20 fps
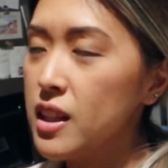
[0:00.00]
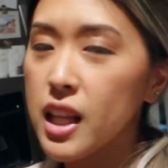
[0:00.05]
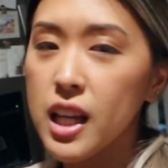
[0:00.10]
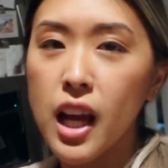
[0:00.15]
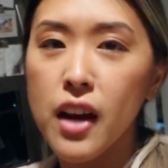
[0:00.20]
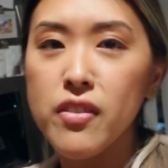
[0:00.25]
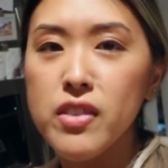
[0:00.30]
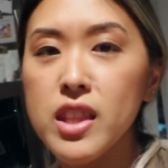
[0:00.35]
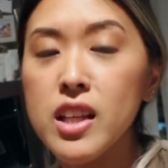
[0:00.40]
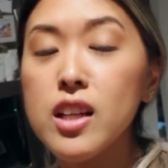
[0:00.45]
Like,
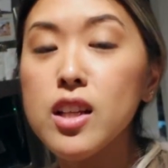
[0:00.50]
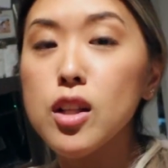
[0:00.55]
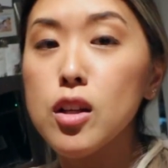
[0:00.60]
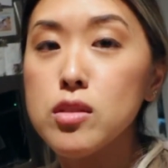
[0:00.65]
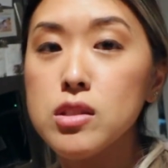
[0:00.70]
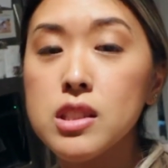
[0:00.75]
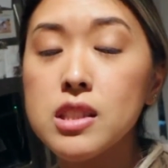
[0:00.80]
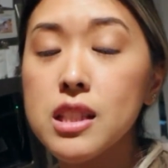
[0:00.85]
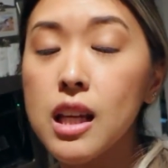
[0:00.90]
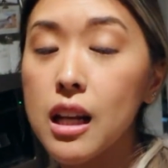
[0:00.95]
everything
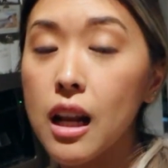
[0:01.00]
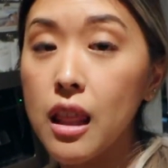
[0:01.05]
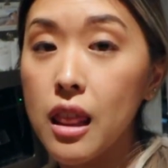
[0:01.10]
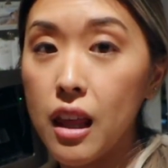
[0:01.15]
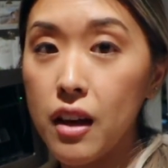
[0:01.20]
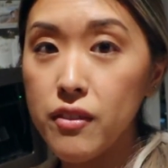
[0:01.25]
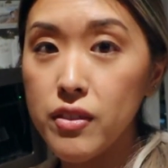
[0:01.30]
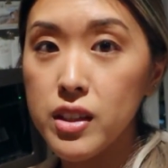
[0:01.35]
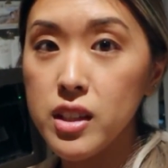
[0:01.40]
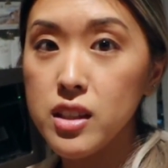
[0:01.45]
closes at
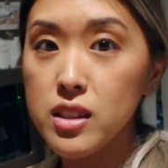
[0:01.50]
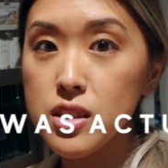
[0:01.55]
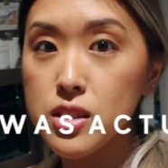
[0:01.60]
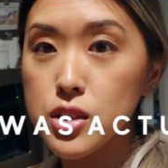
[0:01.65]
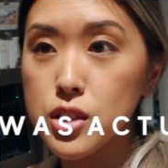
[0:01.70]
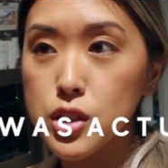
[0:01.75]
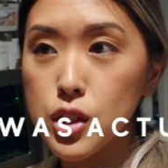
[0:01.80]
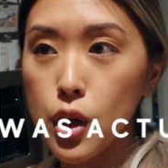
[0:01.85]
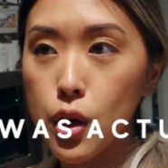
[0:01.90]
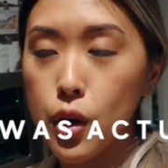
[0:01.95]
11,
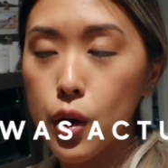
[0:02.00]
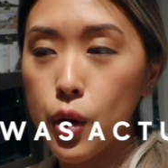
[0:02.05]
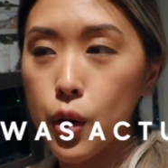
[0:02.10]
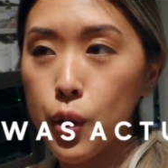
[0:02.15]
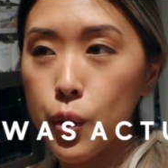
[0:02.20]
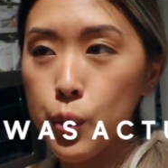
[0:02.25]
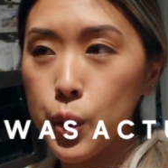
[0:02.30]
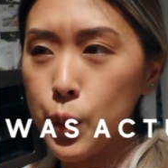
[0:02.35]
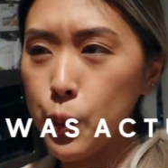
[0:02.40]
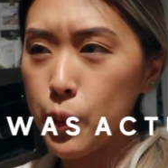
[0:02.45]

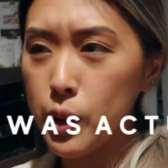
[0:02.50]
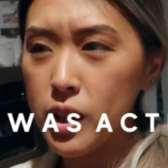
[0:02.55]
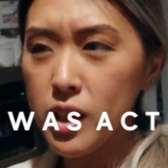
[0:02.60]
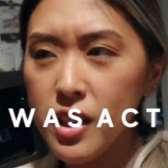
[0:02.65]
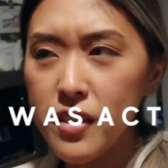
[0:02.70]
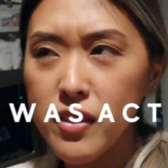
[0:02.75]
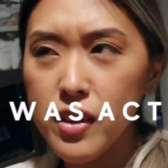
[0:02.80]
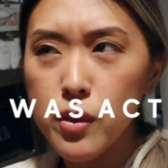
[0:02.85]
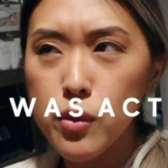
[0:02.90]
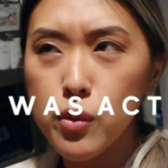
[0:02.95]
so we wouldn't
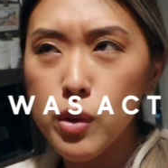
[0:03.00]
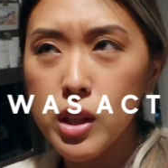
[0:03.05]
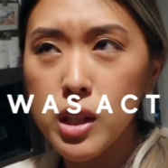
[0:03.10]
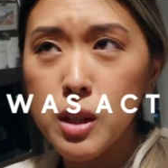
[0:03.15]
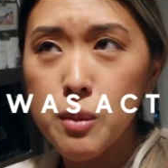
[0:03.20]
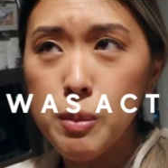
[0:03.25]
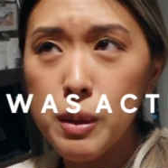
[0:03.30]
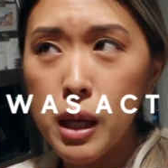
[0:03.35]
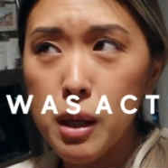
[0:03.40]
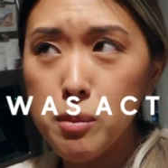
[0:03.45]
even
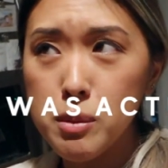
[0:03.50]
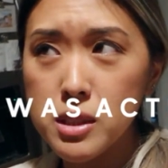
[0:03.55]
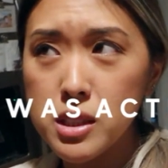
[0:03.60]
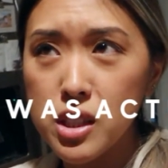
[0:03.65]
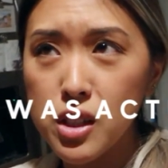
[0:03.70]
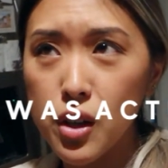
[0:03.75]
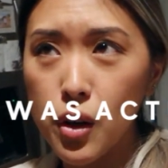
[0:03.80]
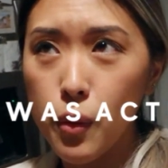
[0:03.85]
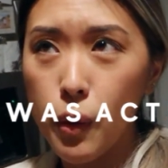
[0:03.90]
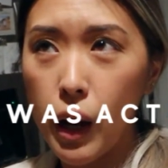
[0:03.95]
really be able
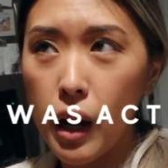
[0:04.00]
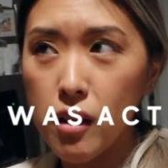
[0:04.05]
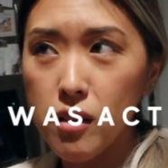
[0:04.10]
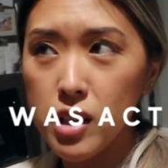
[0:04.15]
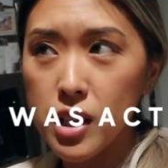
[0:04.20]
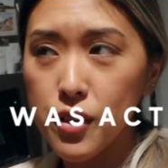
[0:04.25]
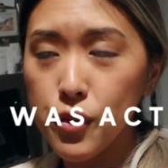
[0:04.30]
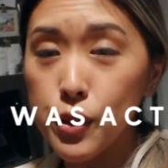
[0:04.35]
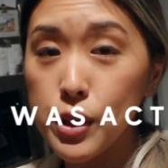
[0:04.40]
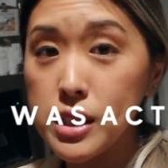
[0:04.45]
to go
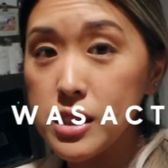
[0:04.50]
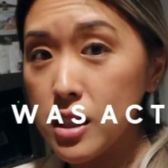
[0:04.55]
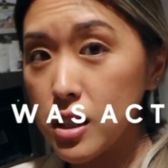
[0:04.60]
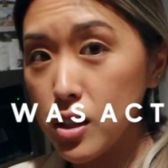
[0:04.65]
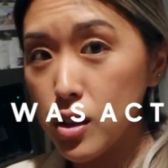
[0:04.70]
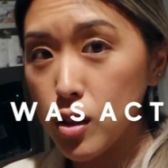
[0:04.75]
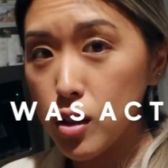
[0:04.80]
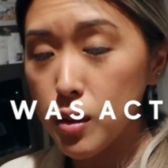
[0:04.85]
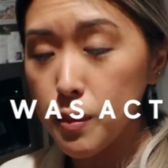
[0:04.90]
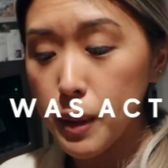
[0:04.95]
out if we
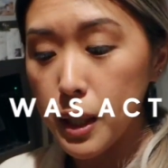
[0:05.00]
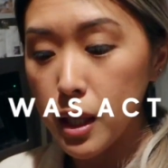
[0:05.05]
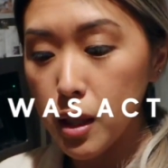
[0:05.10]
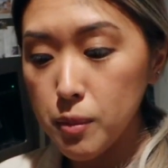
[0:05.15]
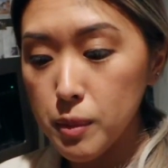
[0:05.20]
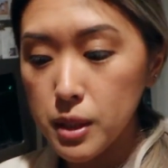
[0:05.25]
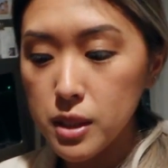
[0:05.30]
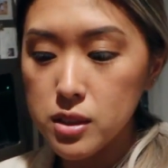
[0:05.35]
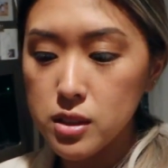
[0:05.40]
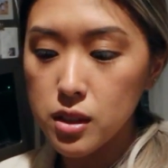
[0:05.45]
did go to
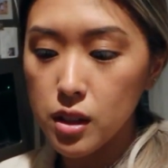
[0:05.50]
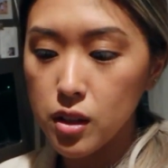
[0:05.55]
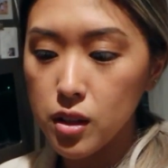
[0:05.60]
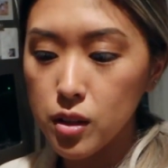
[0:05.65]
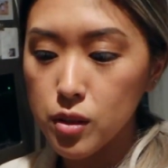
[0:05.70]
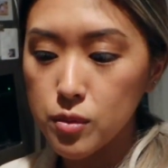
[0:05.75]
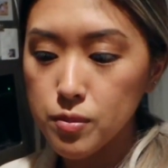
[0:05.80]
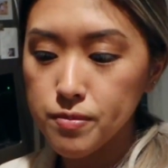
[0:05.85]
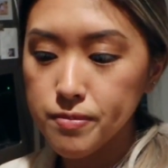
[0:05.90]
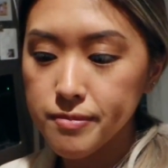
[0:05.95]
Miami,
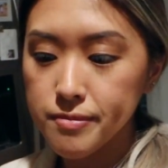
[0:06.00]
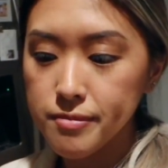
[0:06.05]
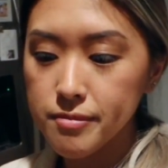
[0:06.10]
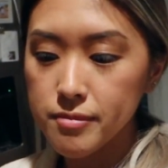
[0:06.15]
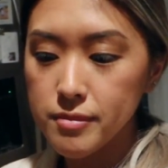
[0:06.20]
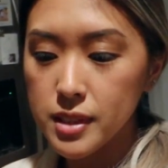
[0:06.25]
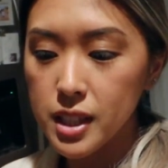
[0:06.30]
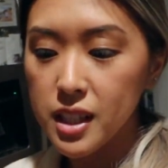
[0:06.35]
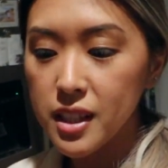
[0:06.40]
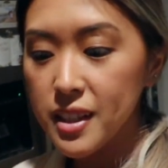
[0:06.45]
so
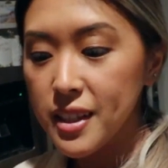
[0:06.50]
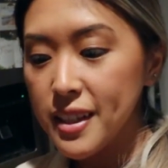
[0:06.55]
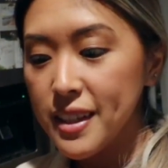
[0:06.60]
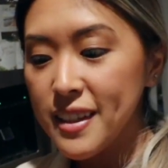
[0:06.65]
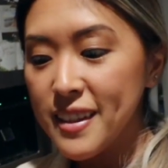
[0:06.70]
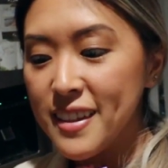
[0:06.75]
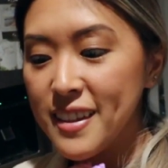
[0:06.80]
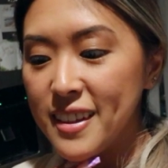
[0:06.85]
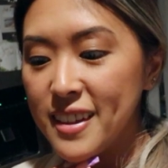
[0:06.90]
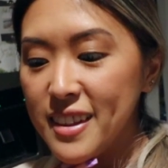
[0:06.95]

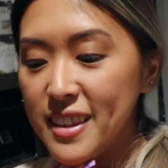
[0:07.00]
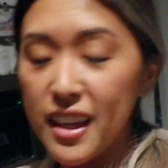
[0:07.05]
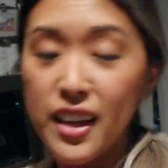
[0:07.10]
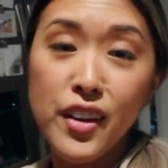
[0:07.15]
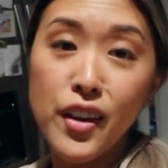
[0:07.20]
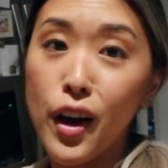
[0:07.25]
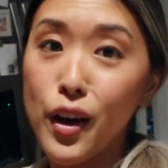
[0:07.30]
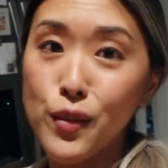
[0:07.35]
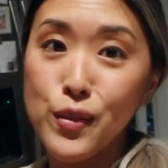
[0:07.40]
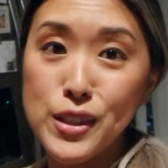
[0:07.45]

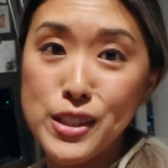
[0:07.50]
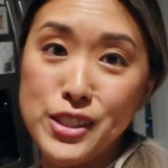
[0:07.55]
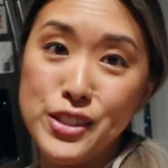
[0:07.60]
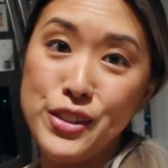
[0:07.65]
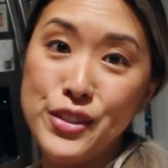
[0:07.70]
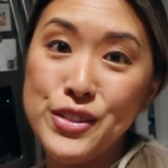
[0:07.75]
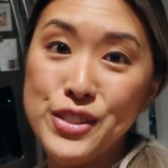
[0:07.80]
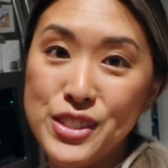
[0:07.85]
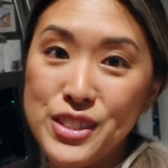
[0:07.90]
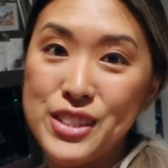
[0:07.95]
thank God we
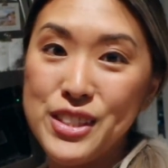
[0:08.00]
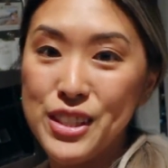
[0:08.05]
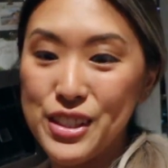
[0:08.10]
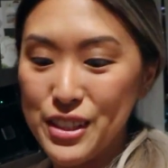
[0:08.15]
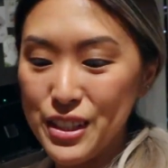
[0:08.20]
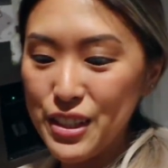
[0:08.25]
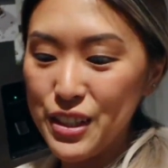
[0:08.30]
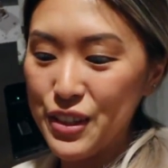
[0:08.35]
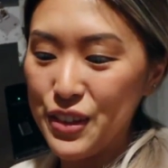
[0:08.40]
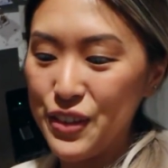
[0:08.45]
chose
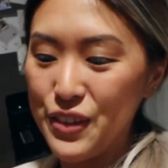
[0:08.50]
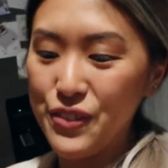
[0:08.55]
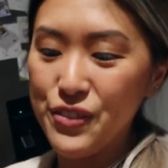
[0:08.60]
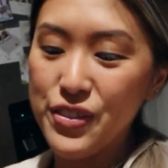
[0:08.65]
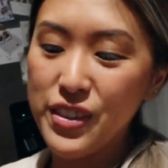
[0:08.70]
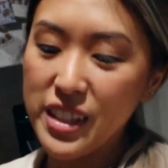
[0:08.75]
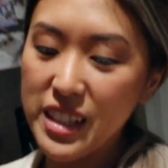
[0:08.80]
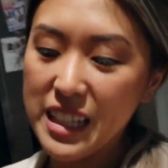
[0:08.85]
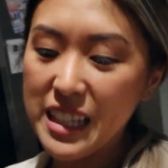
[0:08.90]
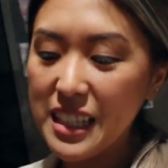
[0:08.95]
Tulum
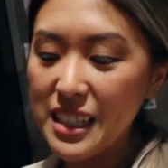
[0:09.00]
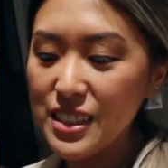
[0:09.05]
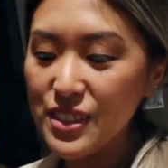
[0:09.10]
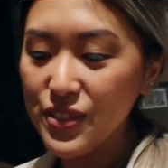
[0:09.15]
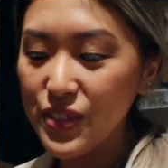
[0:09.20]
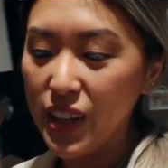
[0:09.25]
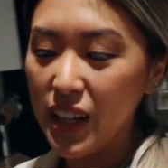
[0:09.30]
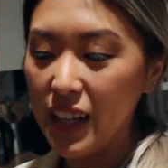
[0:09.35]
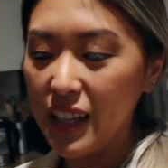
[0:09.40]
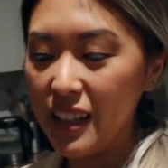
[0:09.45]
for this.
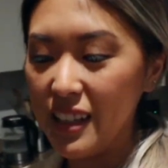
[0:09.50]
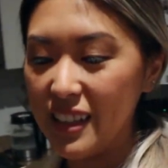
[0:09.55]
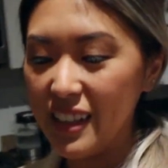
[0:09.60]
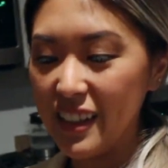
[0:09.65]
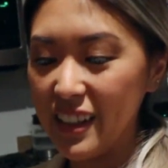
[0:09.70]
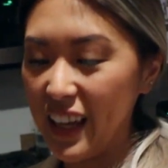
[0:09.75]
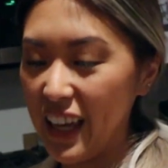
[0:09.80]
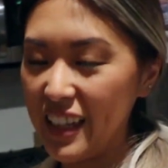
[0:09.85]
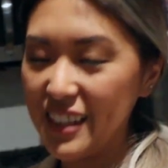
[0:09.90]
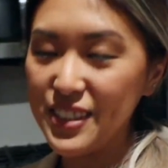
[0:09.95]
But,
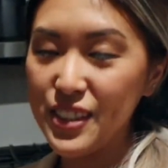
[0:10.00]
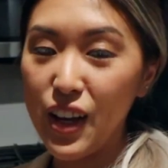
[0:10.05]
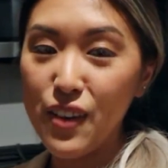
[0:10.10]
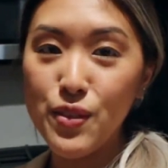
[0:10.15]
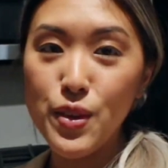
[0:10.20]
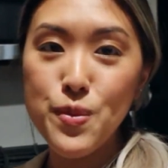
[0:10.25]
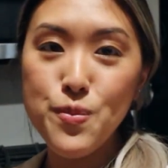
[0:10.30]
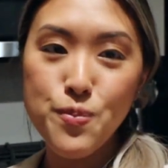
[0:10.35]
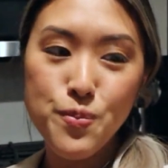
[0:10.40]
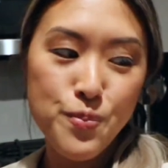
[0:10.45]
okay, so I've
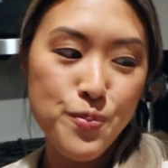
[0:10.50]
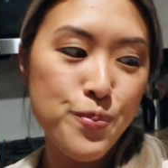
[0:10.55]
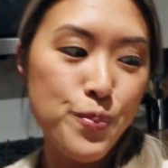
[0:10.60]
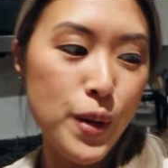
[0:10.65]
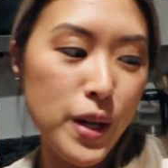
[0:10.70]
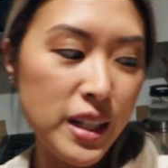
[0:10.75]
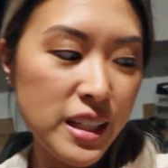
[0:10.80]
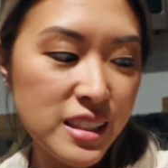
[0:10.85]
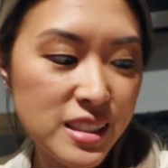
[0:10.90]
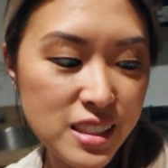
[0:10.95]
been
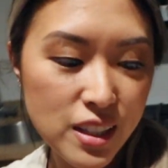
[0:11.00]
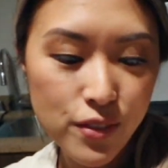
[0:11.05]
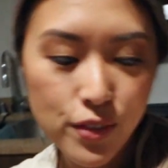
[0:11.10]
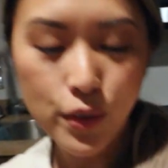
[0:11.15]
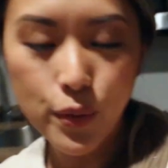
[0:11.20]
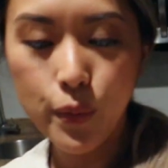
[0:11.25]
putting stuff